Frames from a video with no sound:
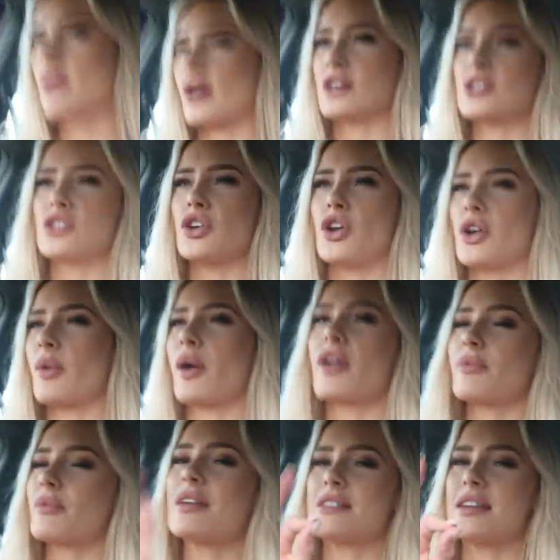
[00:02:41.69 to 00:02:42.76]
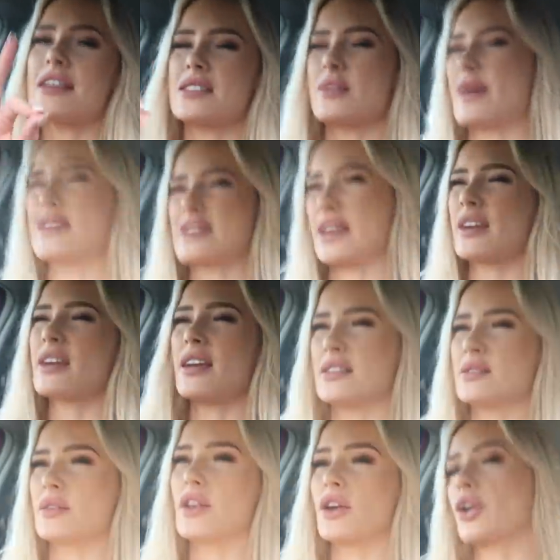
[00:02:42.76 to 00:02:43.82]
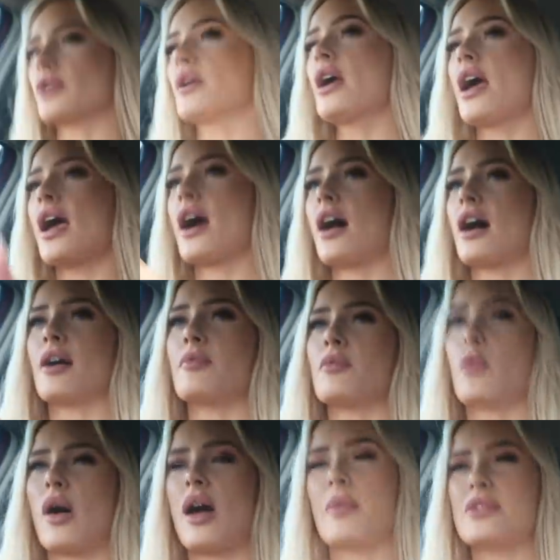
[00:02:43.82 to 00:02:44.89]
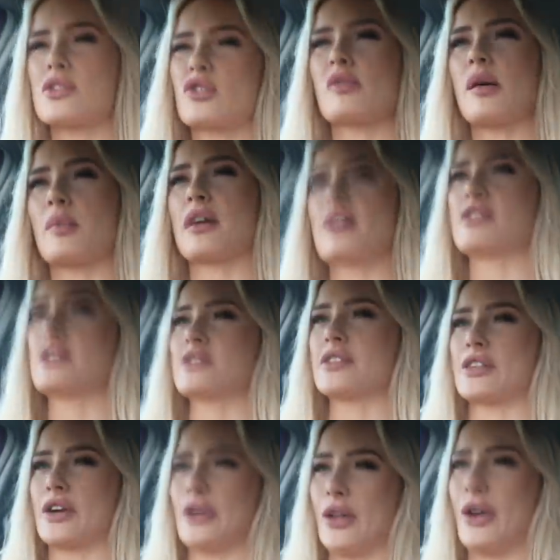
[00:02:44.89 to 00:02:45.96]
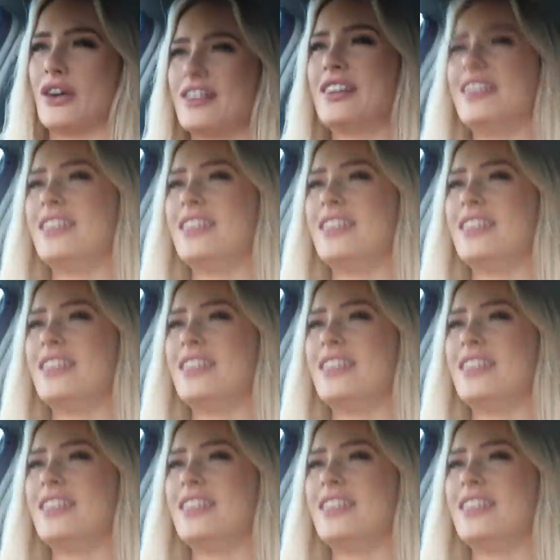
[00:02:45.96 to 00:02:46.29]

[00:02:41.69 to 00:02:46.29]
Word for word: Actually, no, you won't. It tastes amazing. It's really good. Um, why am I talking about breakfast for so long?